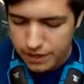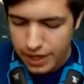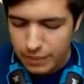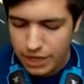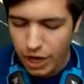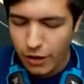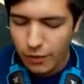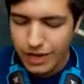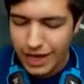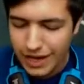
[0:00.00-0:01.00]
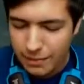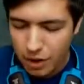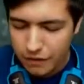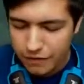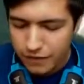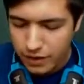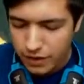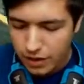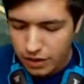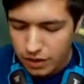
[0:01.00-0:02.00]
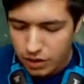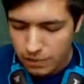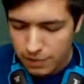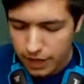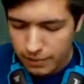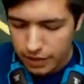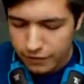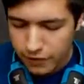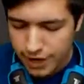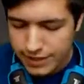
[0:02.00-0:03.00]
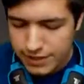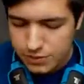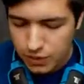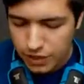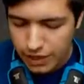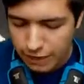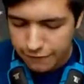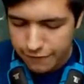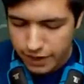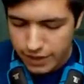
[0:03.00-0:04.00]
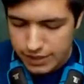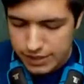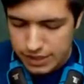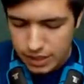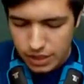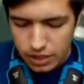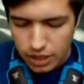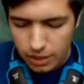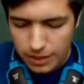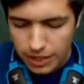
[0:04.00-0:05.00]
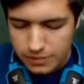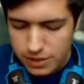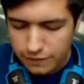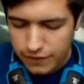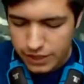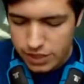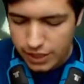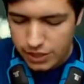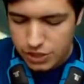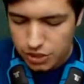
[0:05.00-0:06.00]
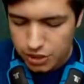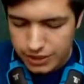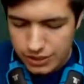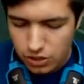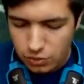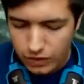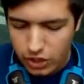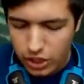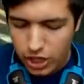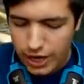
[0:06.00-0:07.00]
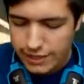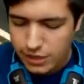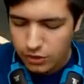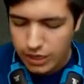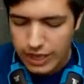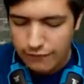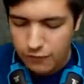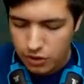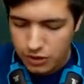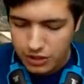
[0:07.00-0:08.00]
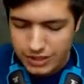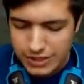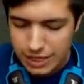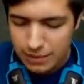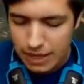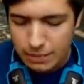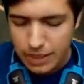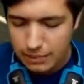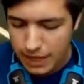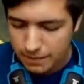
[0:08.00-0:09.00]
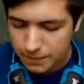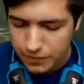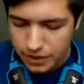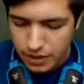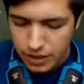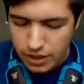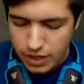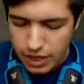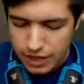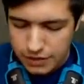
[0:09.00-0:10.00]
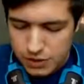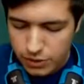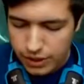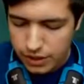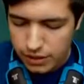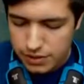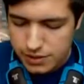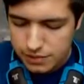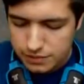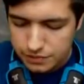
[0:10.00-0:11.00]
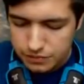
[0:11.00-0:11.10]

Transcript: There we go. We hit him off. Goodbye, my friends. We are now first. Coming up to the finish line surely soon. We've got a guy actually on the left road. You can see him in our mini-map. That's quite close.